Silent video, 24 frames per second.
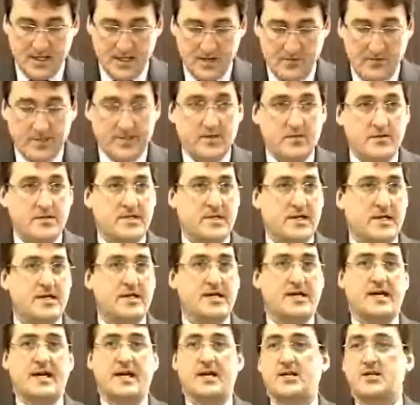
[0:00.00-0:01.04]
We do send
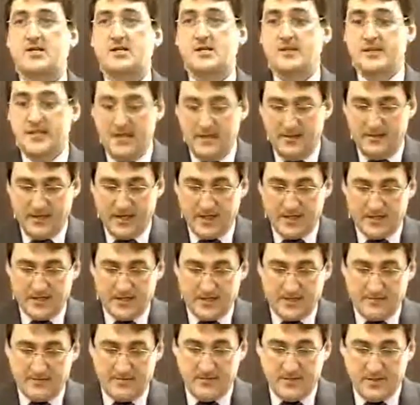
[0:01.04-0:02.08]
occasional emails
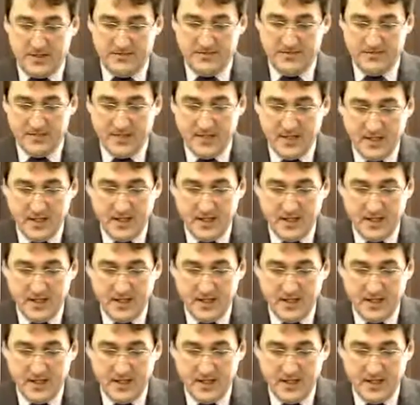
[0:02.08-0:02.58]
to everyone.